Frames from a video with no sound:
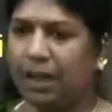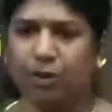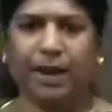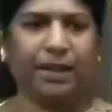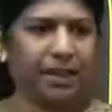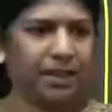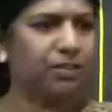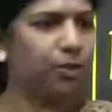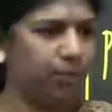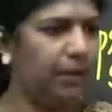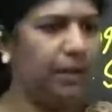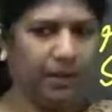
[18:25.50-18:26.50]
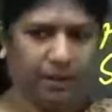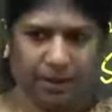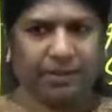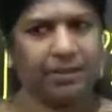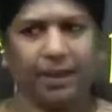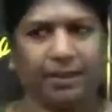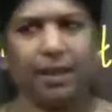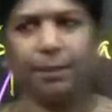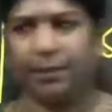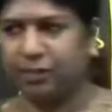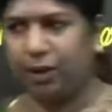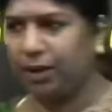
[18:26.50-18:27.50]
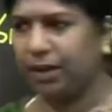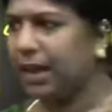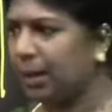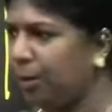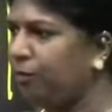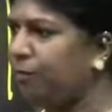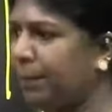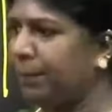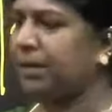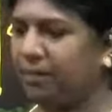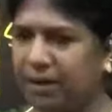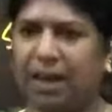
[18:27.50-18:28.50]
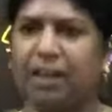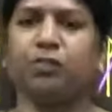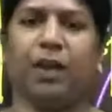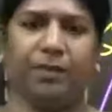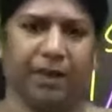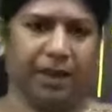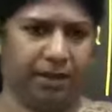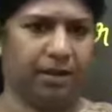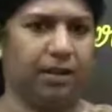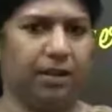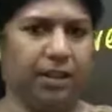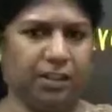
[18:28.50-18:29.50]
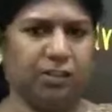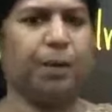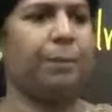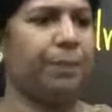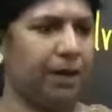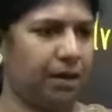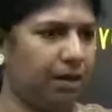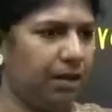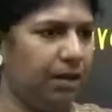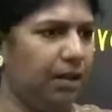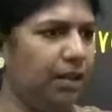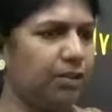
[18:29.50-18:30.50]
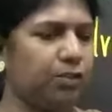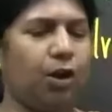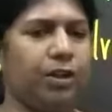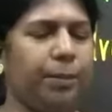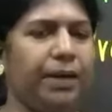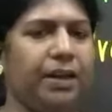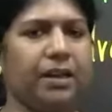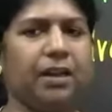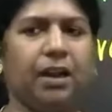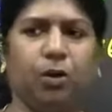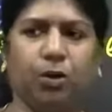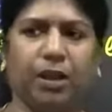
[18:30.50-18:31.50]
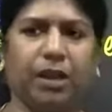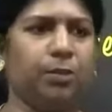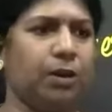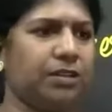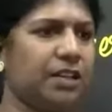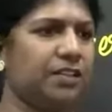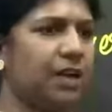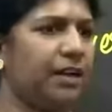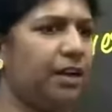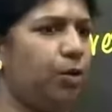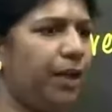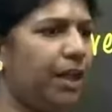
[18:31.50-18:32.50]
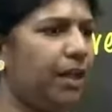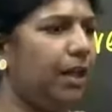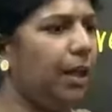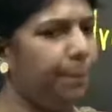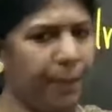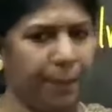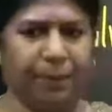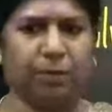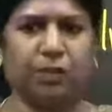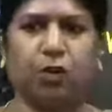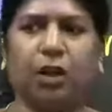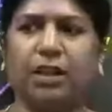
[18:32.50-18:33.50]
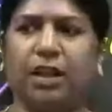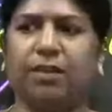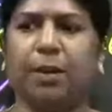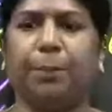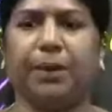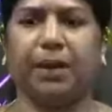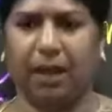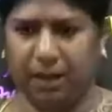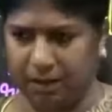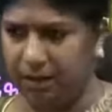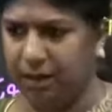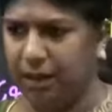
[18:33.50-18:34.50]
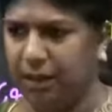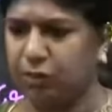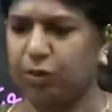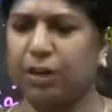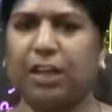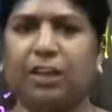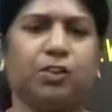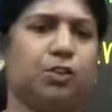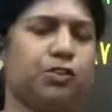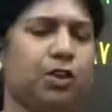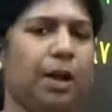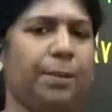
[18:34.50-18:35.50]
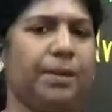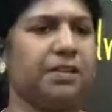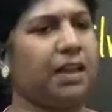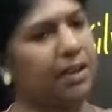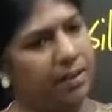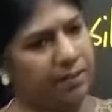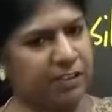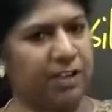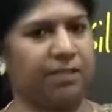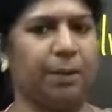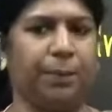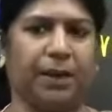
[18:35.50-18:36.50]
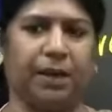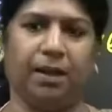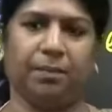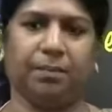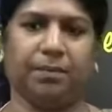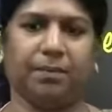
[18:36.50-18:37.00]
Are you getting it? So it's nothing. It's not a name of pepper. Yavana's favorite is pepper. So automatically, colloquially, what they started doing, pepper was called Yavana Priya. So Greek used to come and say, give us Yavana Priya.